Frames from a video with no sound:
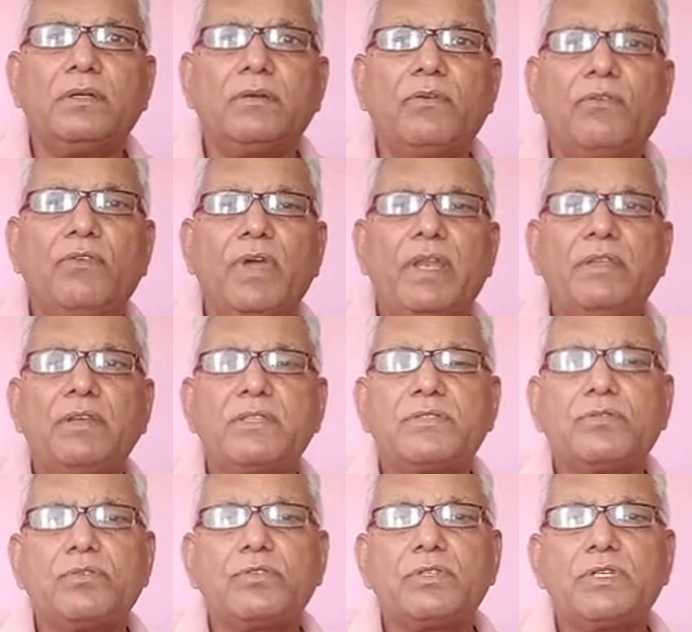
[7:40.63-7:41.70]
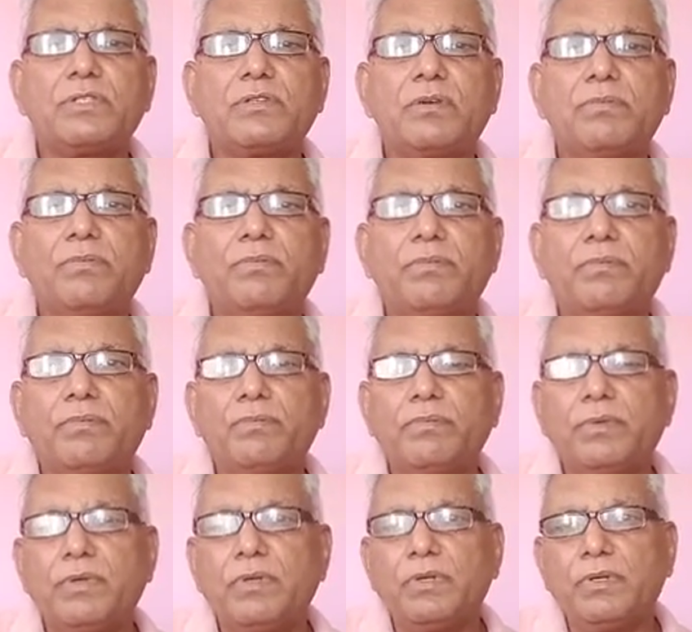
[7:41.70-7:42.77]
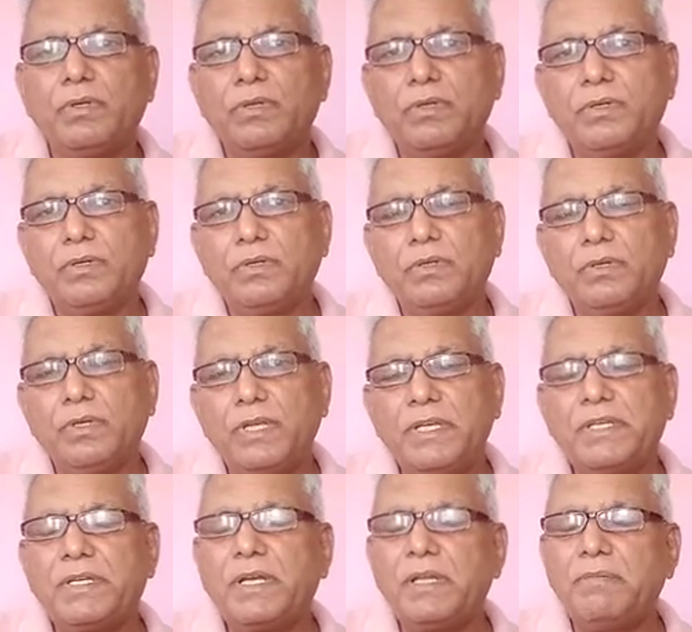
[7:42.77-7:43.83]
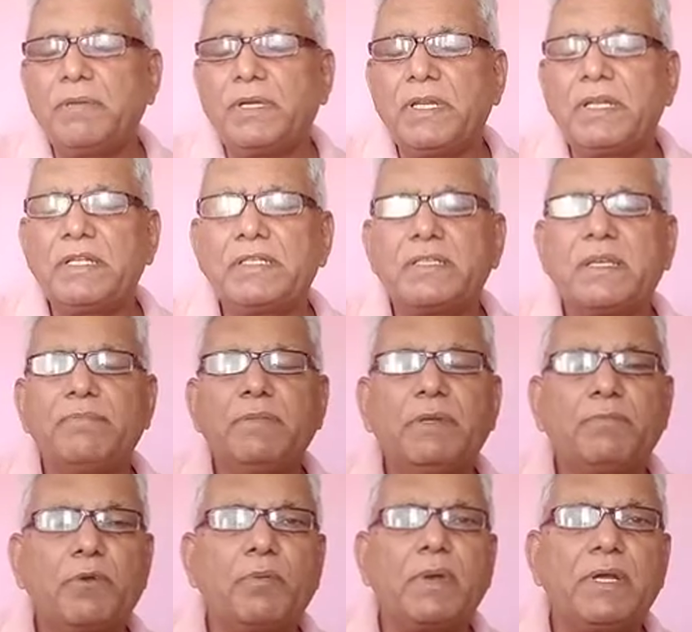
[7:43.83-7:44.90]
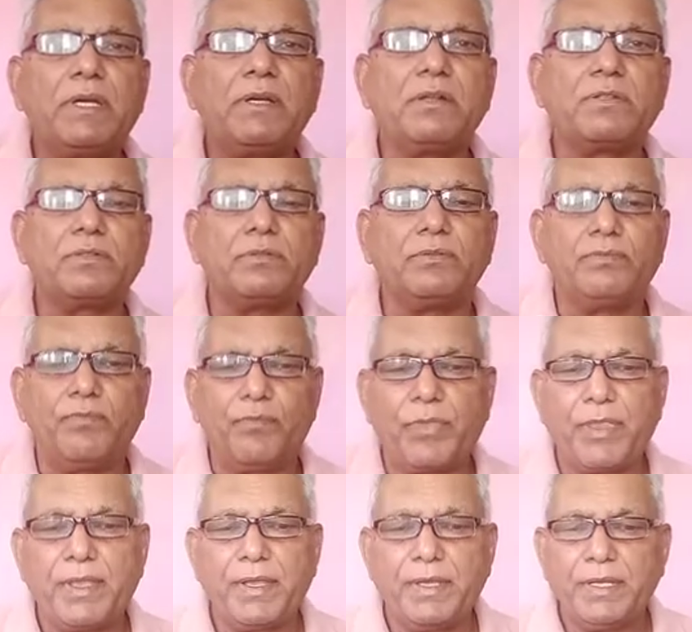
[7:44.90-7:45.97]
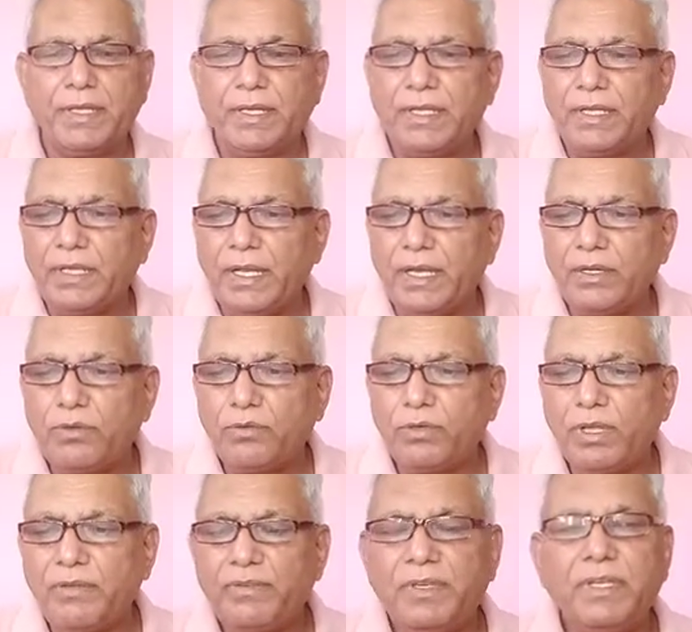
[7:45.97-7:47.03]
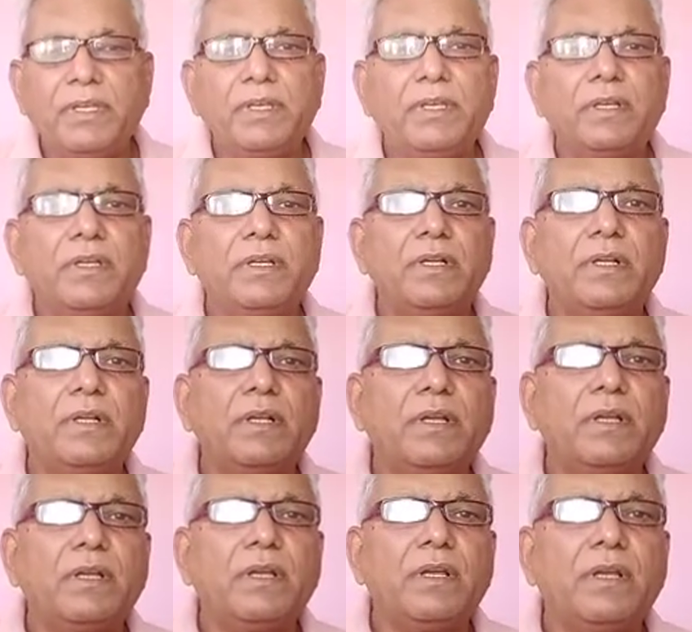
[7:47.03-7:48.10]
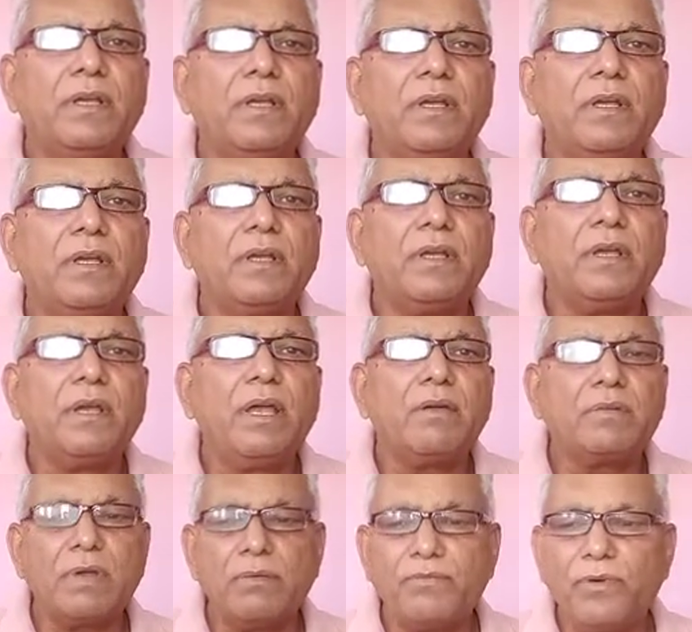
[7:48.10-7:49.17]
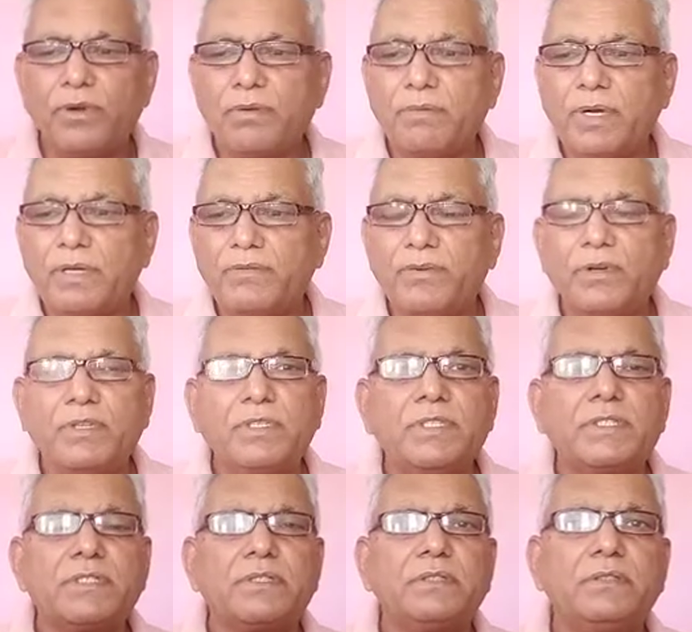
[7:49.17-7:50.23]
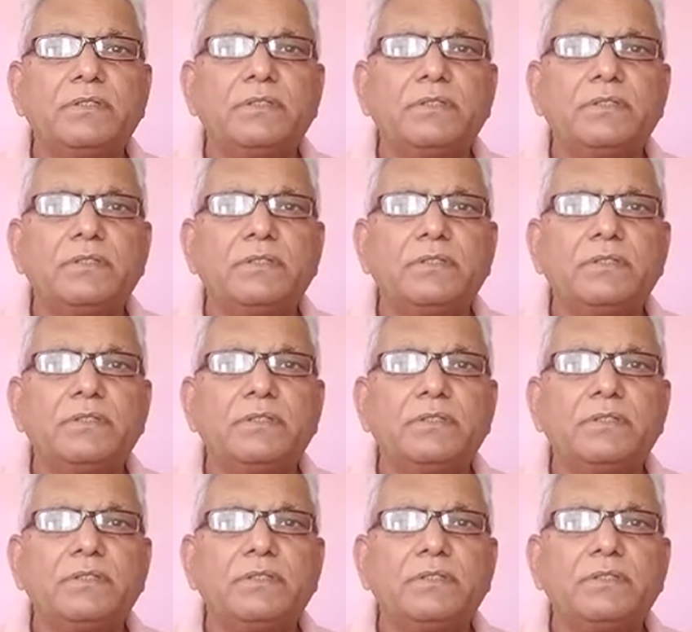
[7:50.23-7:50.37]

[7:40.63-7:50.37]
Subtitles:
Various sources of study materials have been provided also. And today we have come forward for this